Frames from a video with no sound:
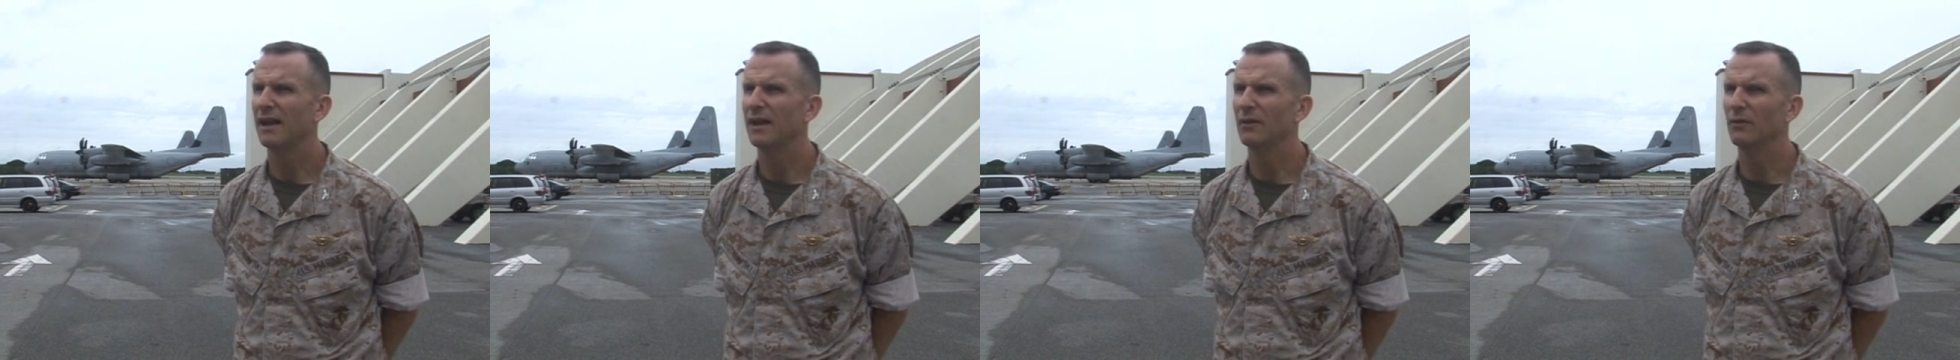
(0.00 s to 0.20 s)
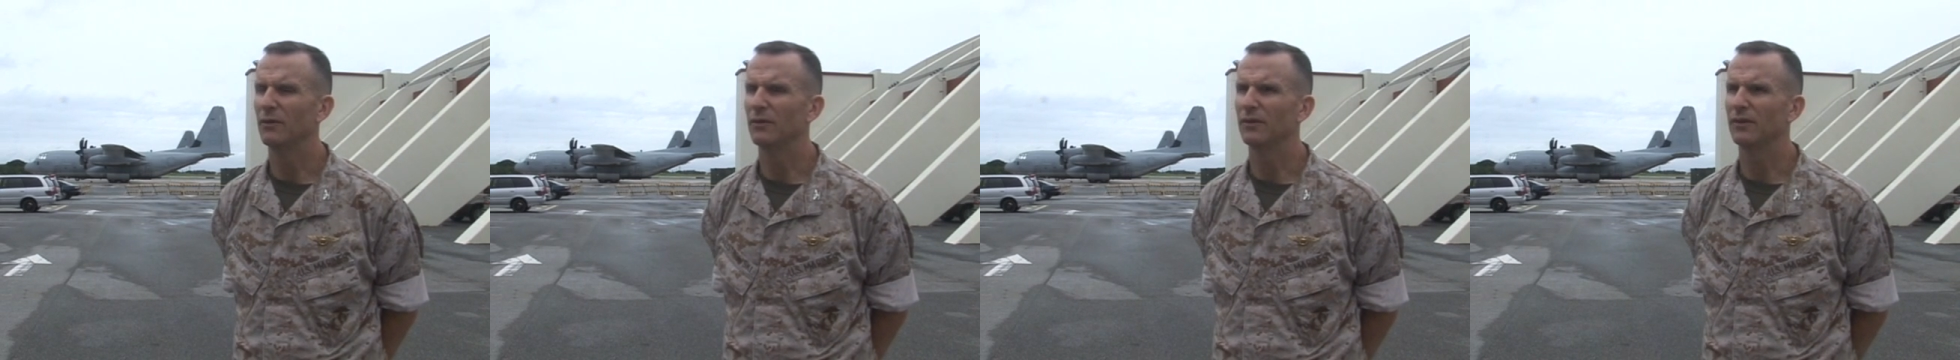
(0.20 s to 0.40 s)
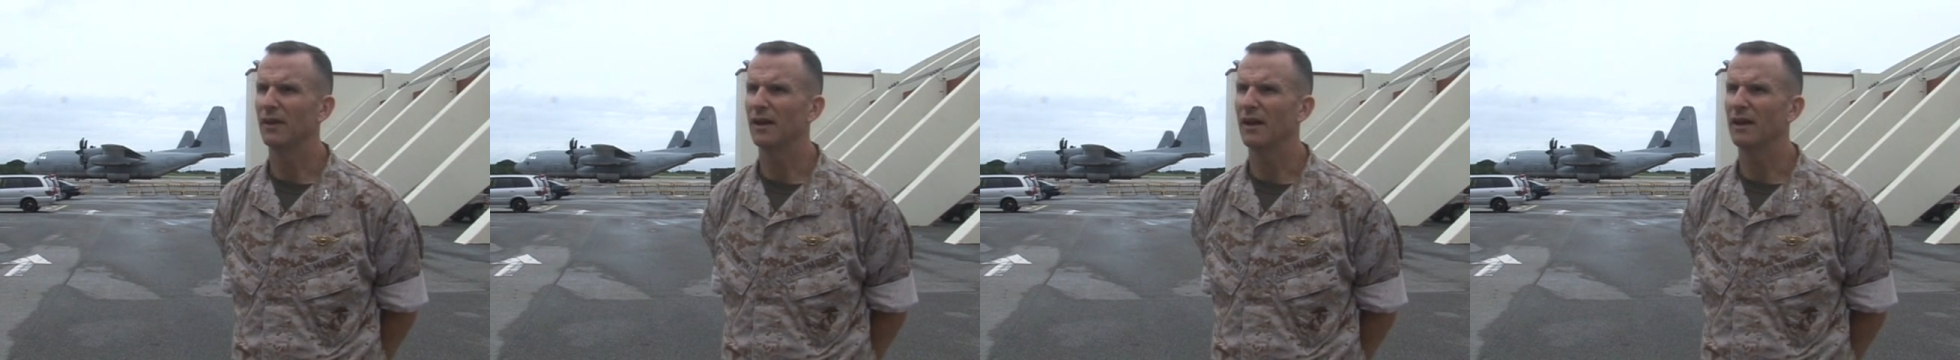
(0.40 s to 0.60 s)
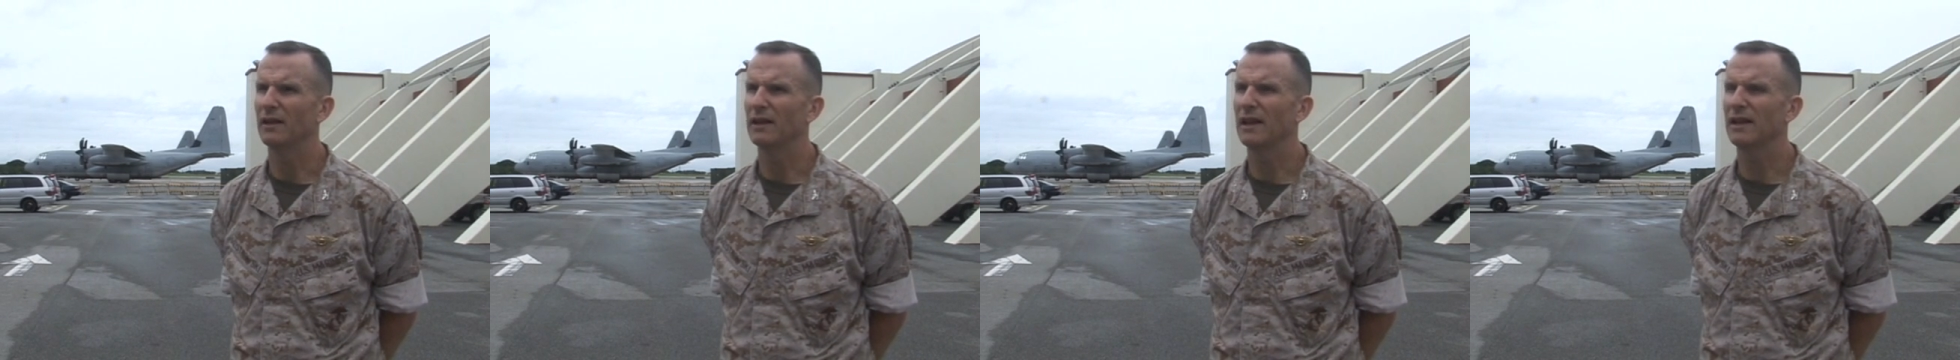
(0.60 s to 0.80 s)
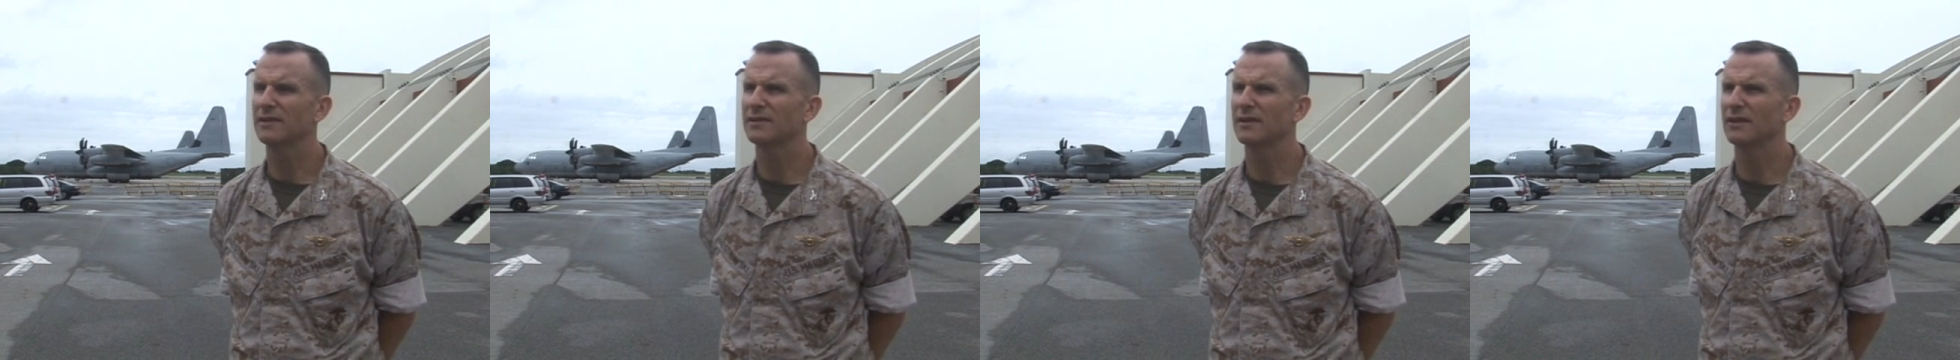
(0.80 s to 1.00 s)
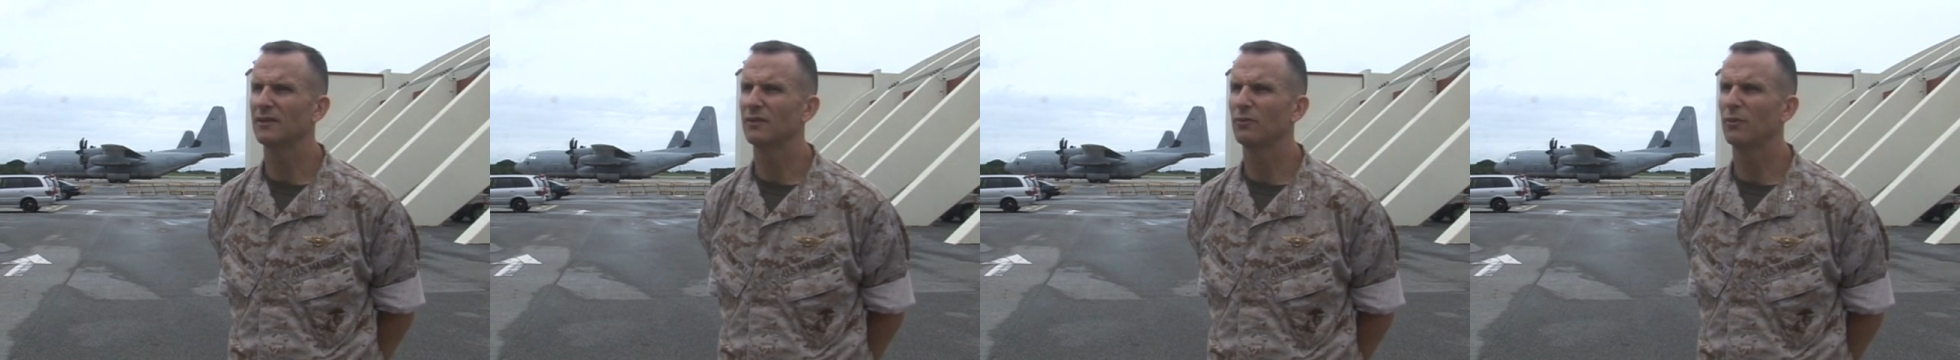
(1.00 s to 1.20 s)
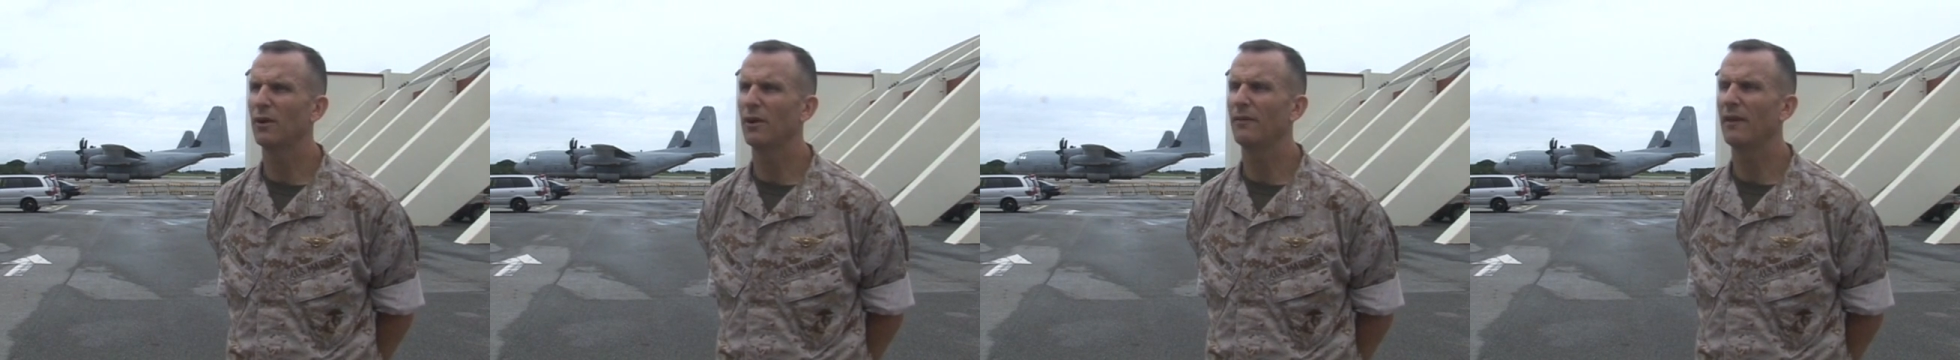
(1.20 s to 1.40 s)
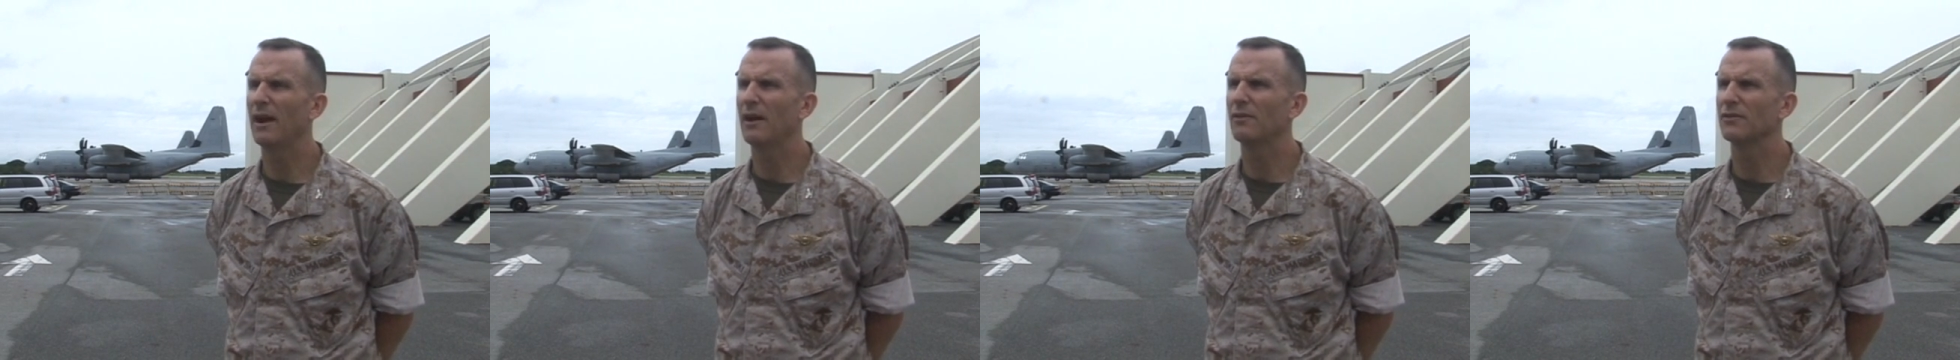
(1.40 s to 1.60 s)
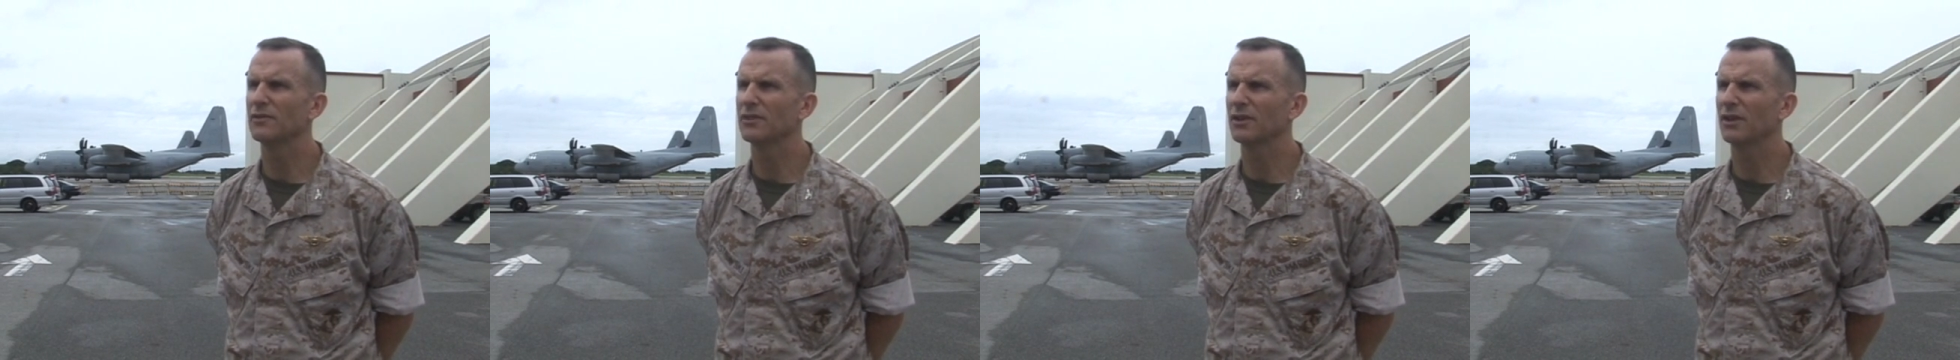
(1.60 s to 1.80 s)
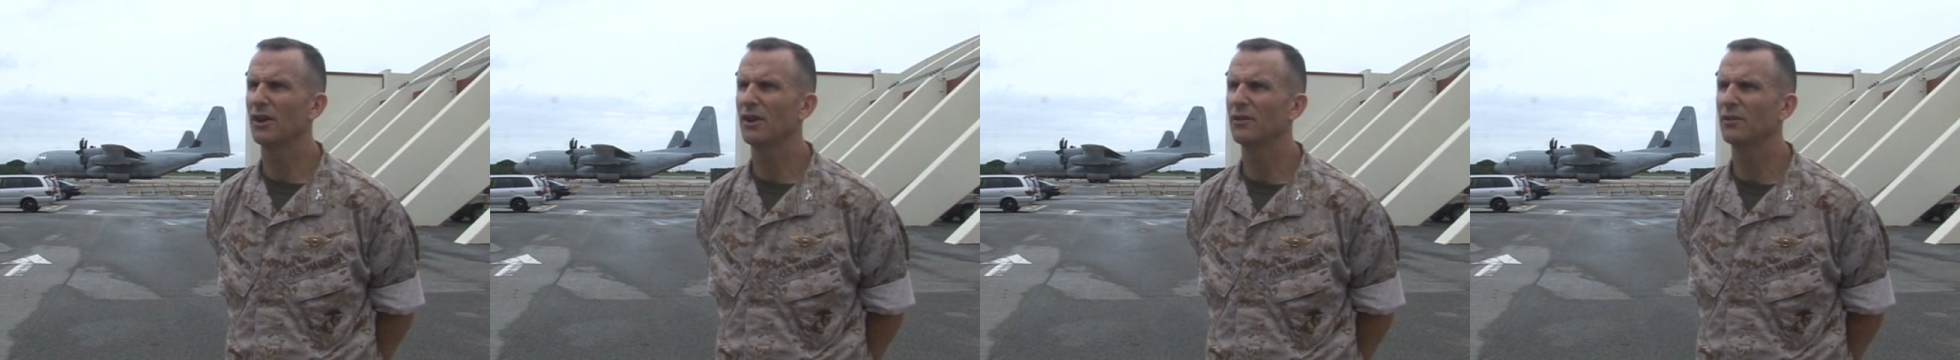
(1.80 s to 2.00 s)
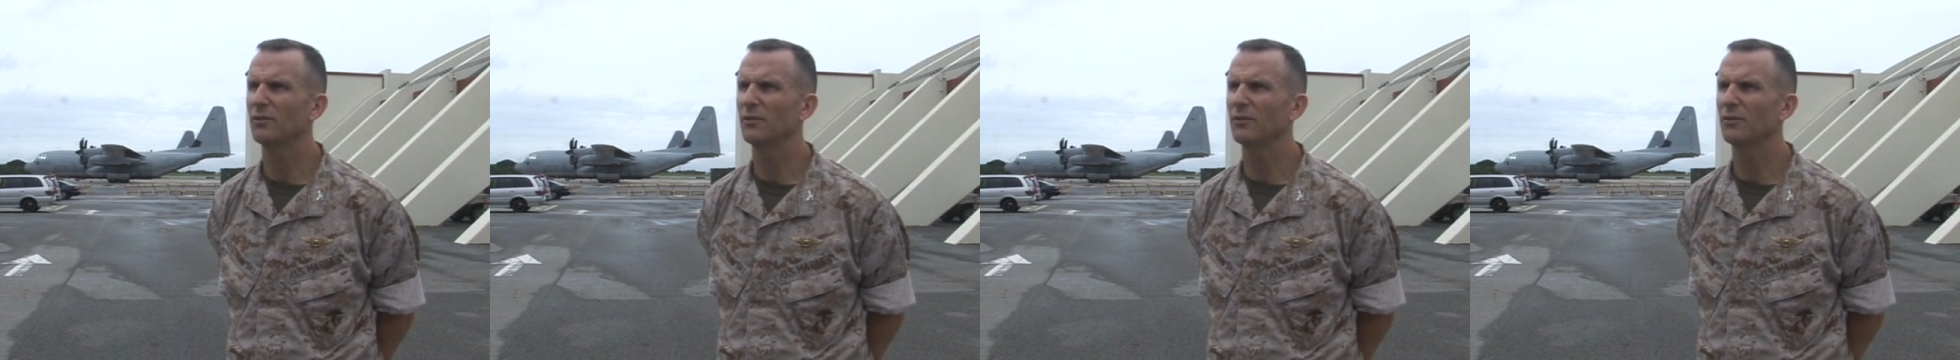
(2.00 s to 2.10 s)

It was uh, less than 12 hours ago